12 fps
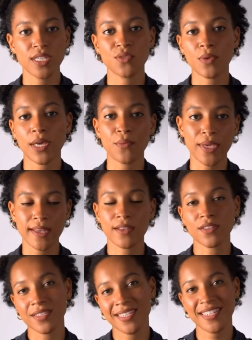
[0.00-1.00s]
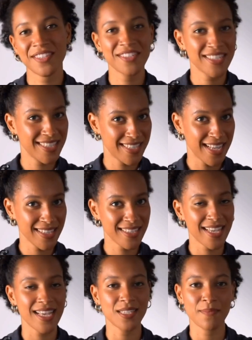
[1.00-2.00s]
is why we can consider cells
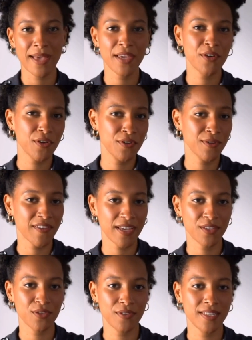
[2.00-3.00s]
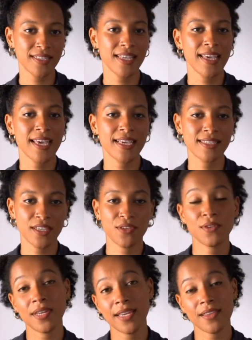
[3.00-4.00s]
as microfactories
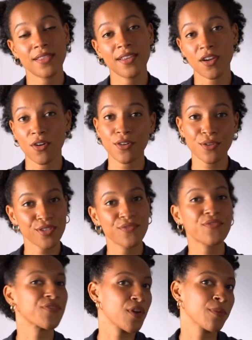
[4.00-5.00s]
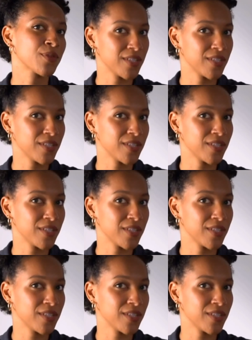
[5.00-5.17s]
executing the orders from the